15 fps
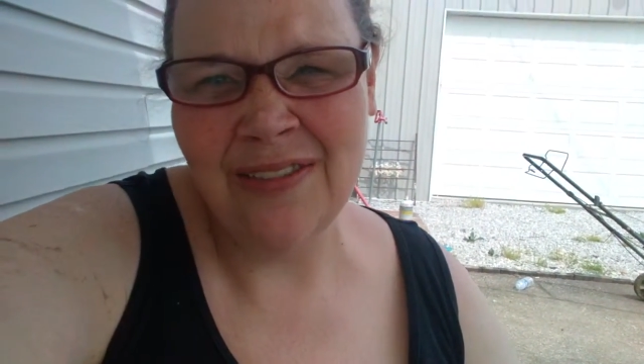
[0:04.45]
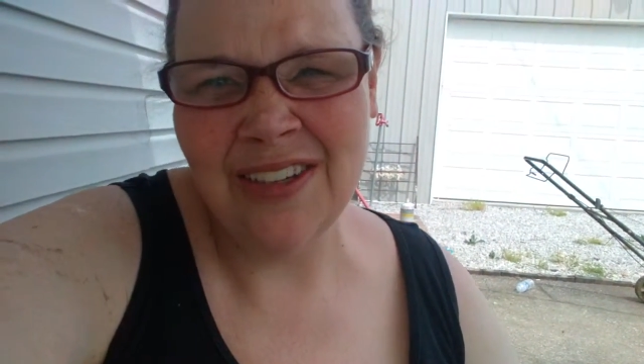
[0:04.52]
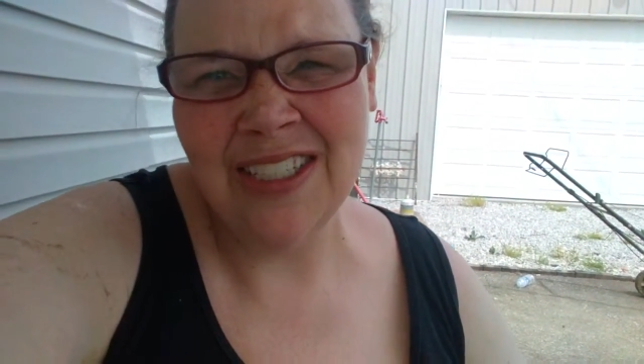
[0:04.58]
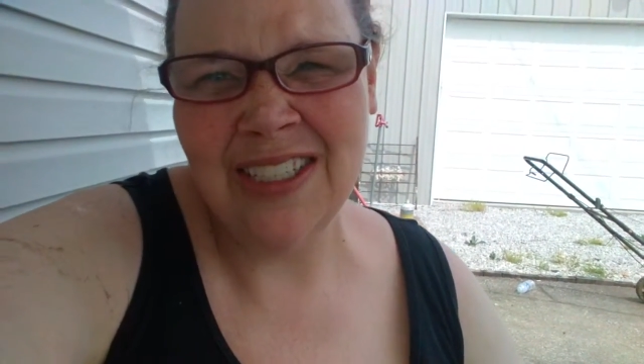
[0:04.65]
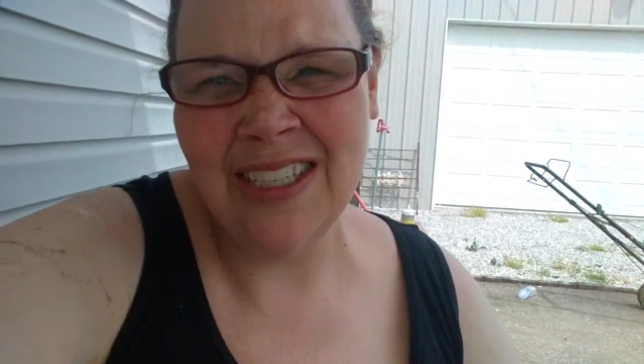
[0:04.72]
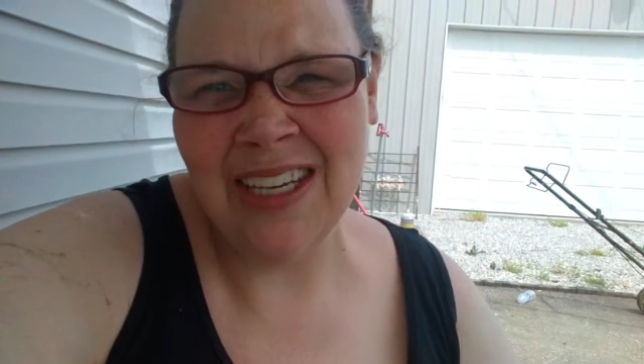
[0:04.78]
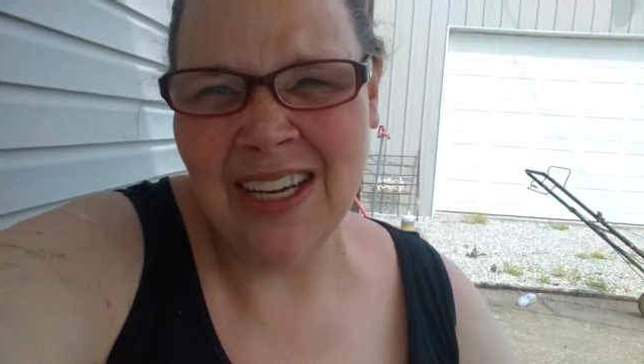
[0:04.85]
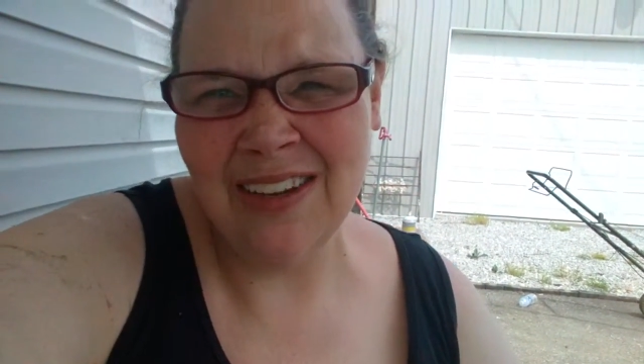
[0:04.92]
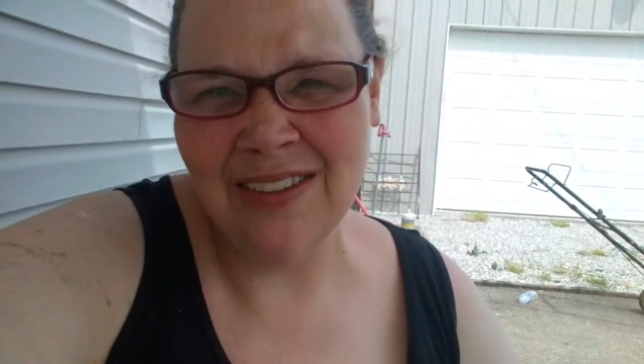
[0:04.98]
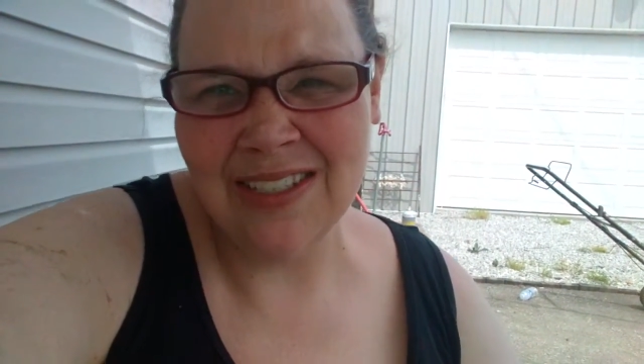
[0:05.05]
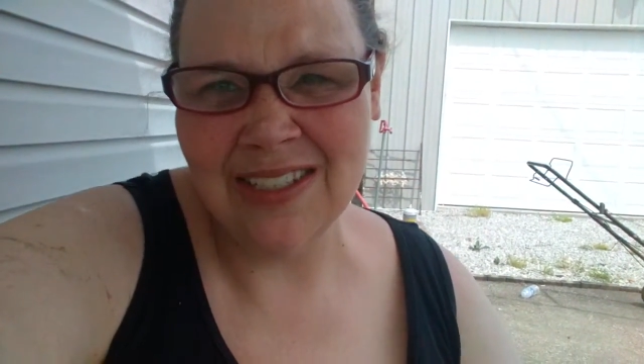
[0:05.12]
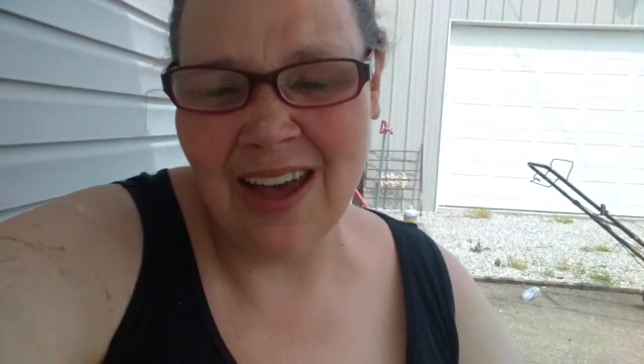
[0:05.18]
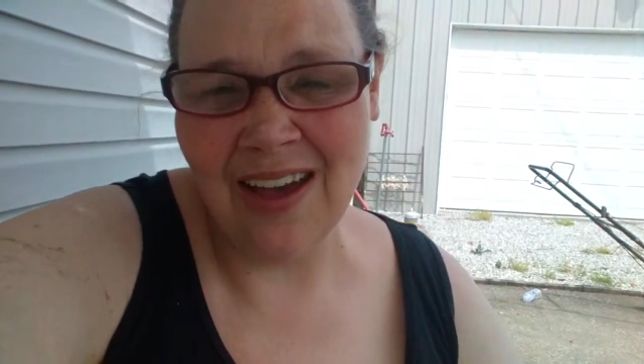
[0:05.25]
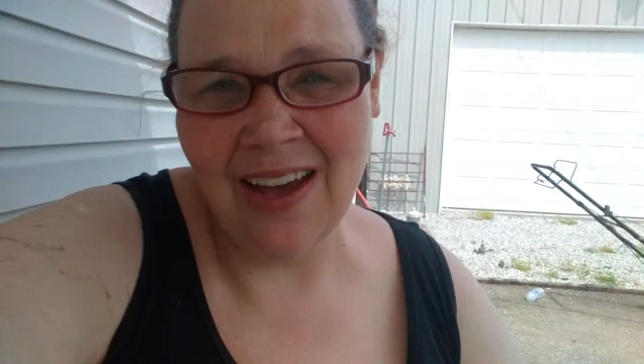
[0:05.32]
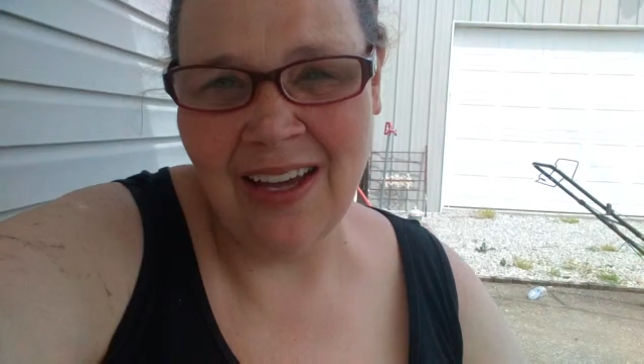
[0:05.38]
Just sitting
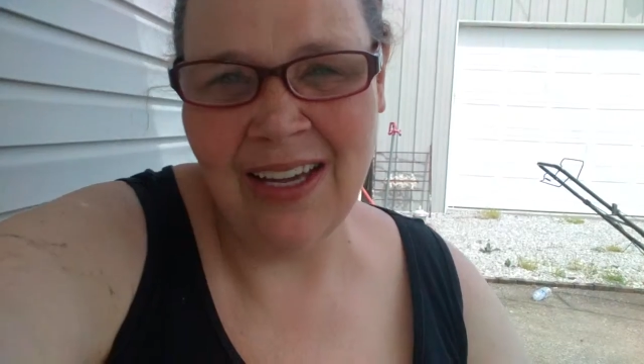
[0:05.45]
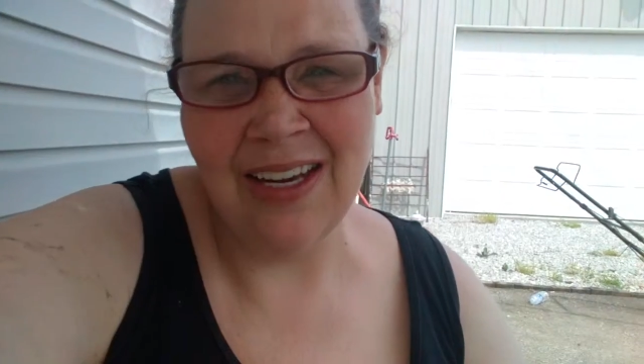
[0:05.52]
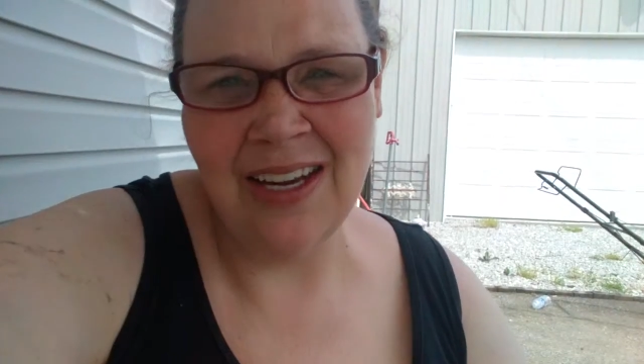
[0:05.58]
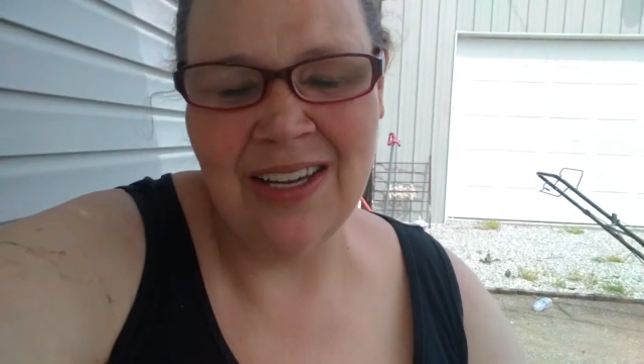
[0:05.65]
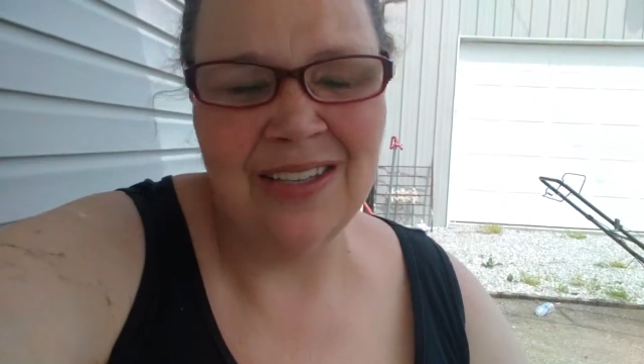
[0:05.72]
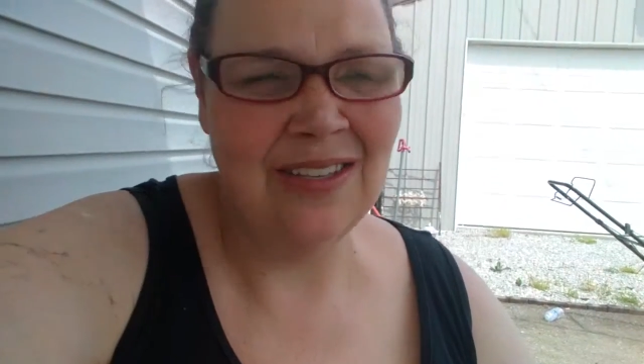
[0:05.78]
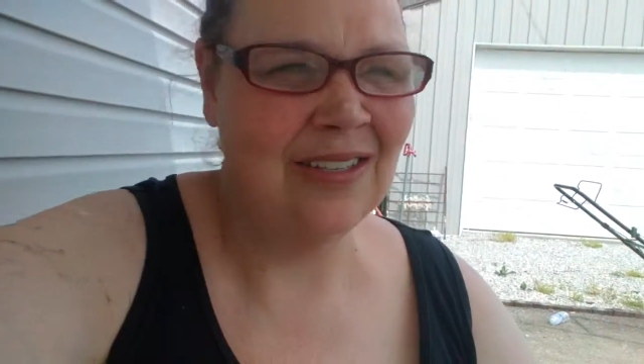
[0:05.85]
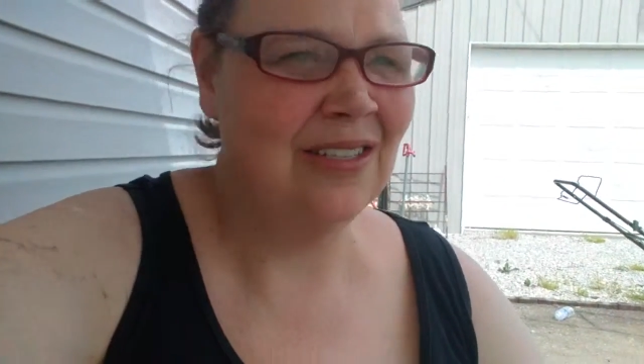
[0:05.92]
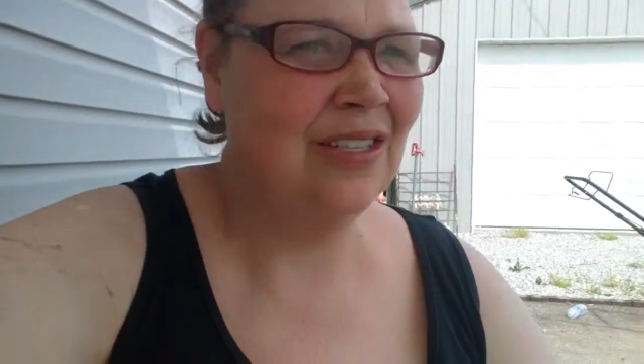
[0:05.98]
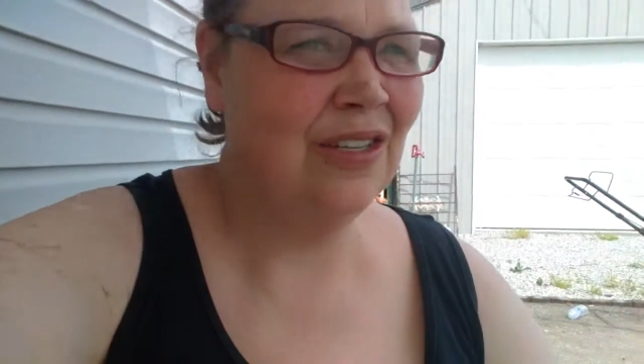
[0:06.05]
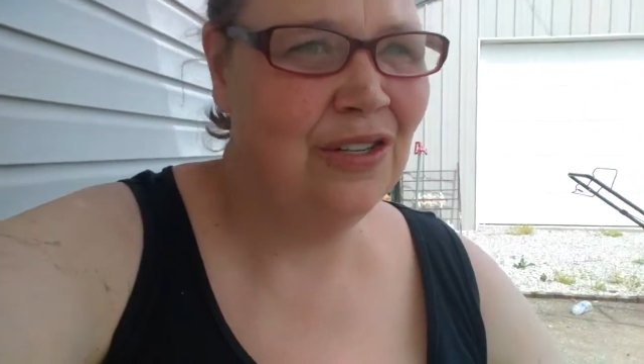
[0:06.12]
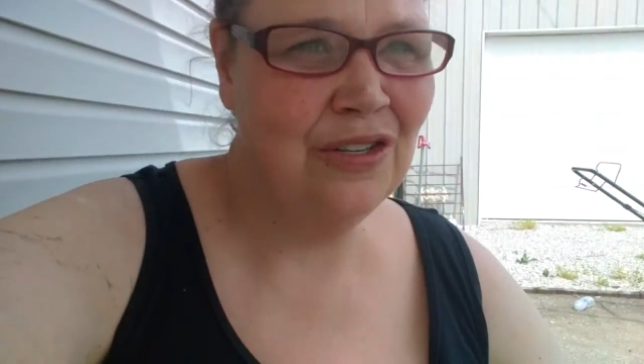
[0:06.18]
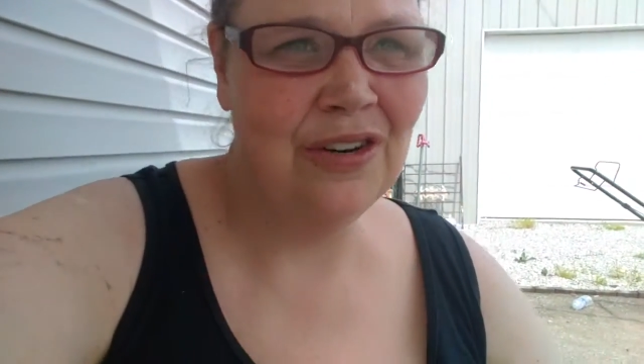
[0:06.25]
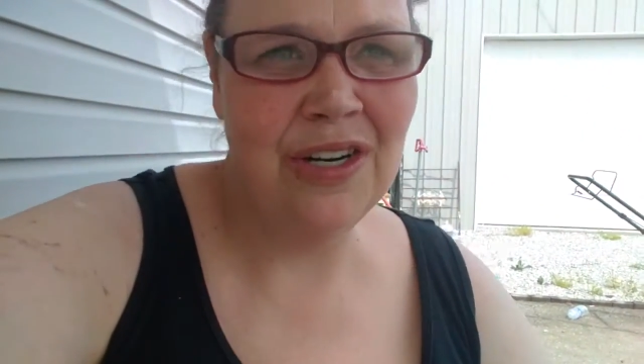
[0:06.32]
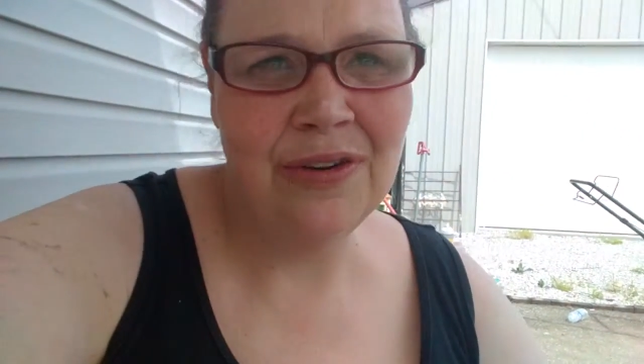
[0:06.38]
outside,
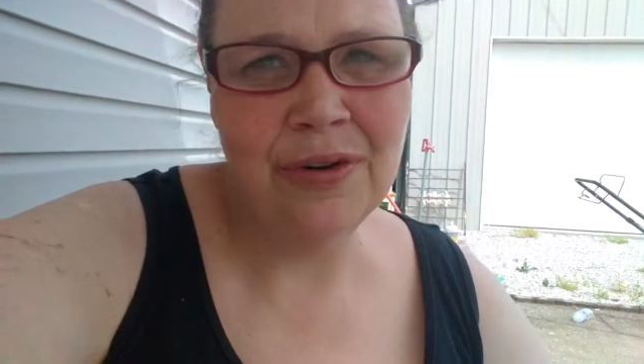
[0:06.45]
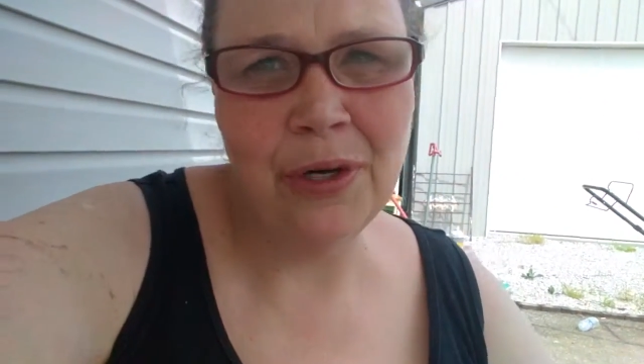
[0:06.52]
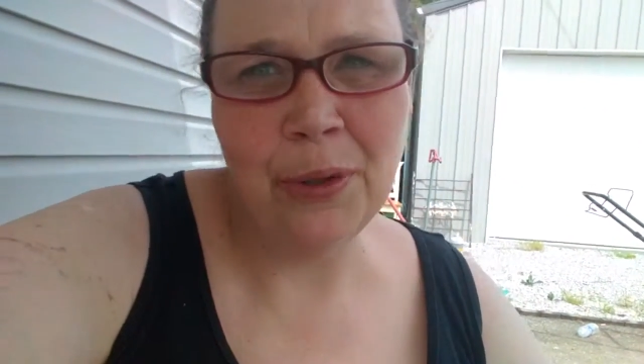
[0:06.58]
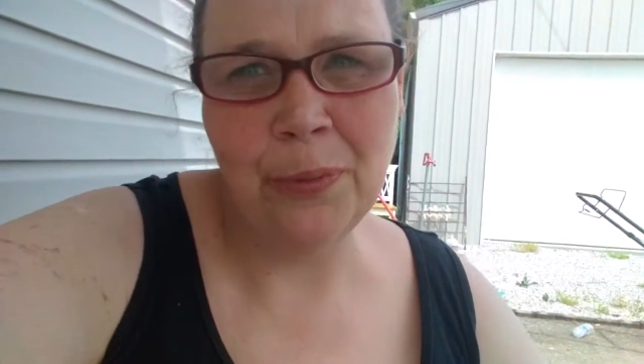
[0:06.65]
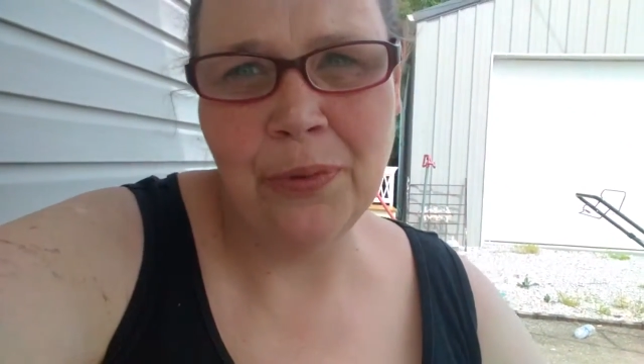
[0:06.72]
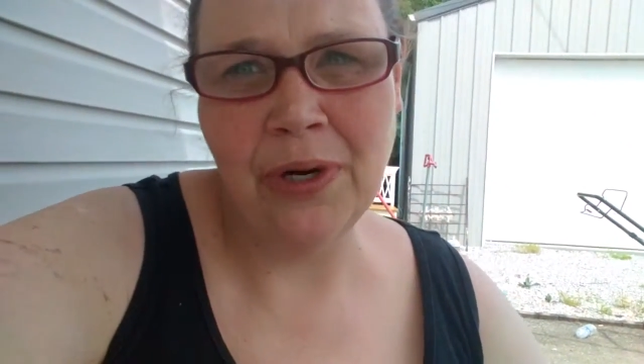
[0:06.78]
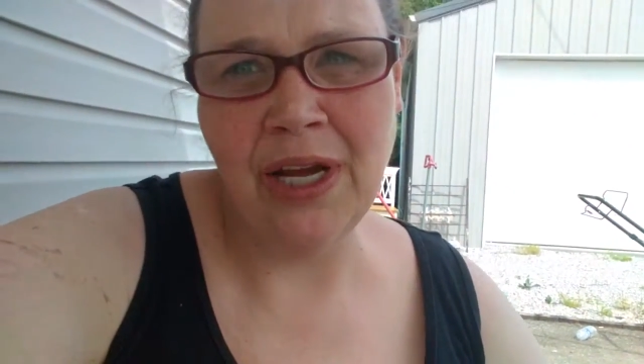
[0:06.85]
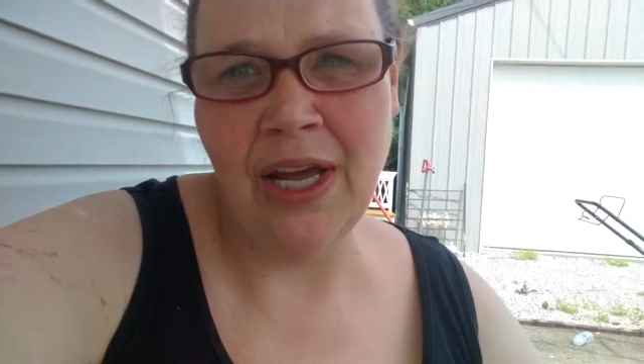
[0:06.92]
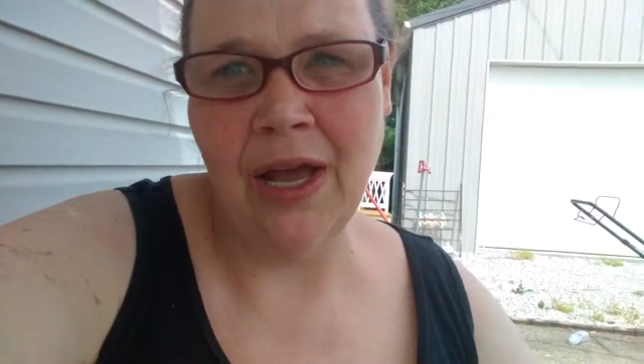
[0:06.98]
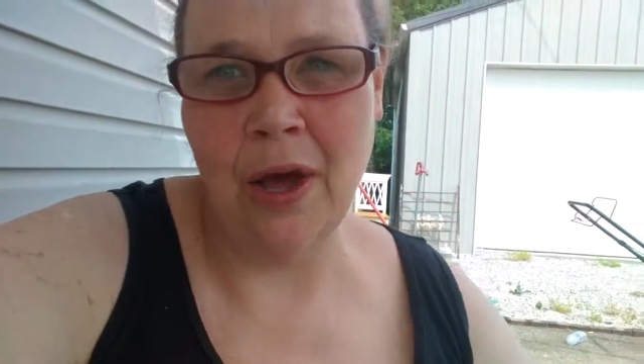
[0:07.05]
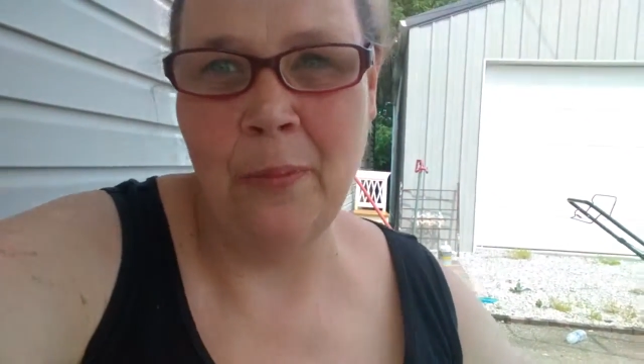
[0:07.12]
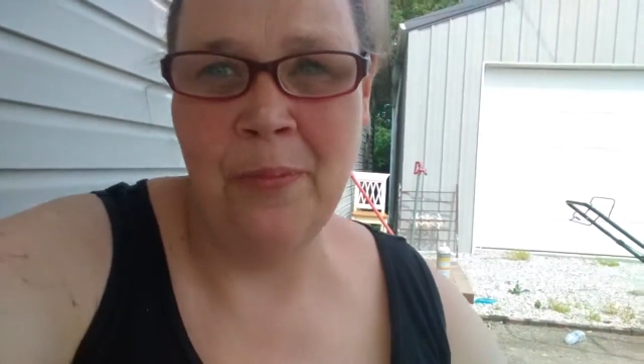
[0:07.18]
still trying to recuperate.